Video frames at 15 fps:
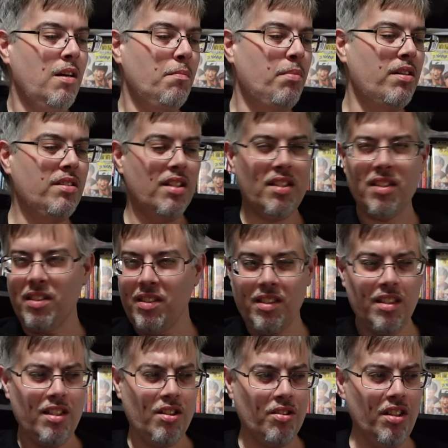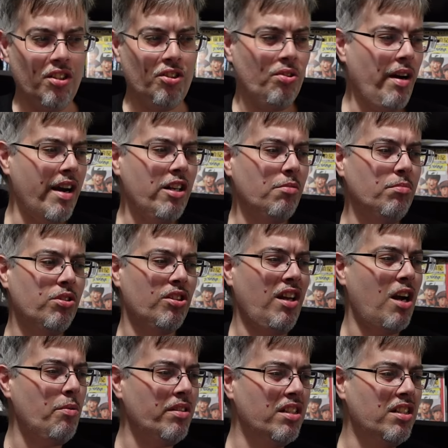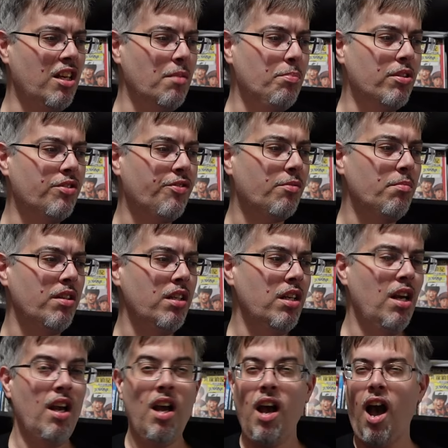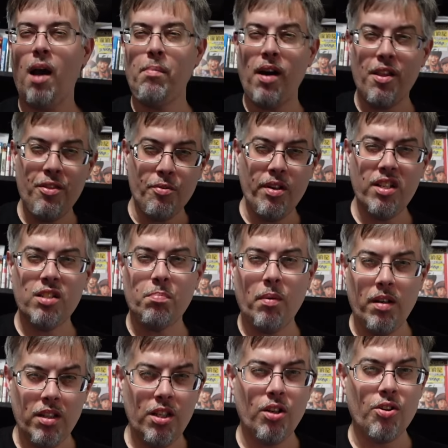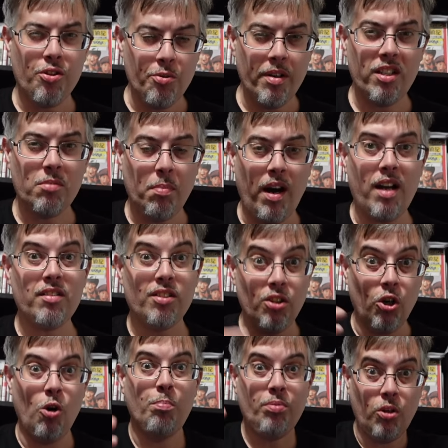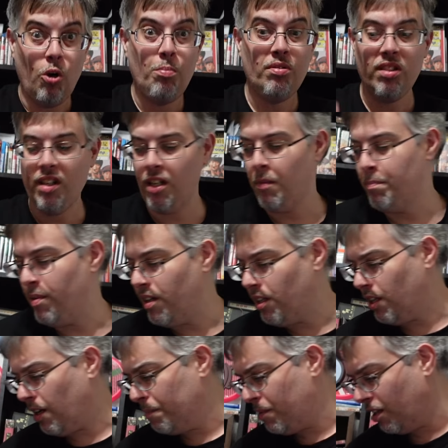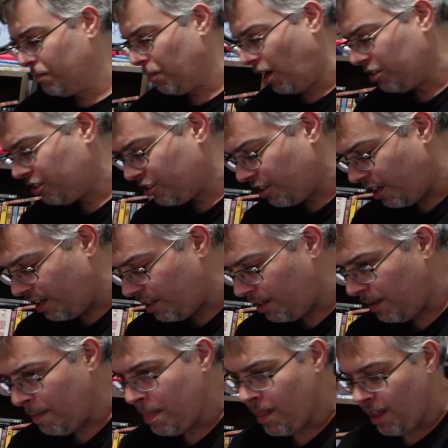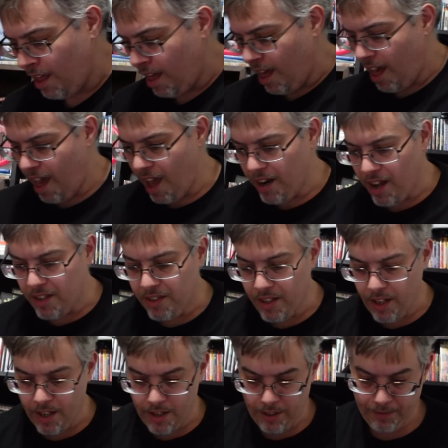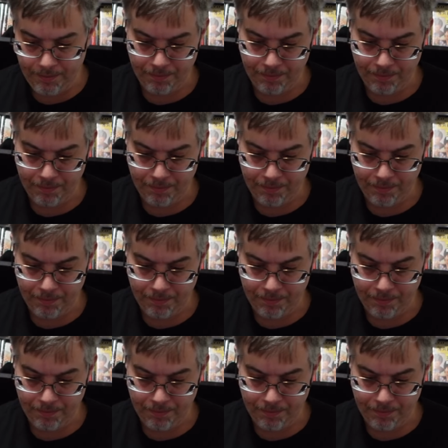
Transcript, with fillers: but this is, you know, these two items are not really keepers for me. I bought three spot, you know, three spots in hopes hopes to get a big a big monster hit, and I did.